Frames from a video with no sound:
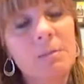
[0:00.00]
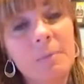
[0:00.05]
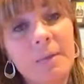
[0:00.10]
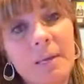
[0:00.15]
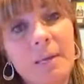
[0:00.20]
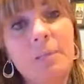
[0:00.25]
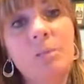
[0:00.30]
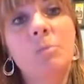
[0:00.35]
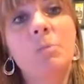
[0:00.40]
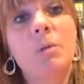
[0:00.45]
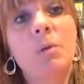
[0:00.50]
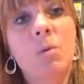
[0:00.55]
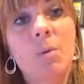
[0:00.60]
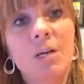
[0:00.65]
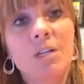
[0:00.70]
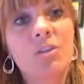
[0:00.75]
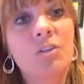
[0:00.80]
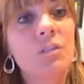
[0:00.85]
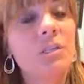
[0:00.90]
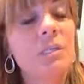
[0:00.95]
my husband
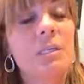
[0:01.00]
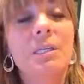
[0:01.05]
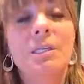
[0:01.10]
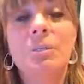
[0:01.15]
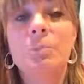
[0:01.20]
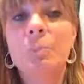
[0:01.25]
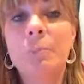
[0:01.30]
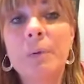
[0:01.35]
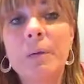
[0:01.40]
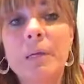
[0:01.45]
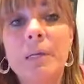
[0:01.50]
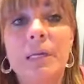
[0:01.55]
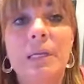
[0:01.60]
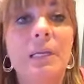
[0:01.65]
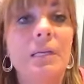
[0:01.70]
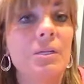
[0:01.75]
questions, and he's brilliant and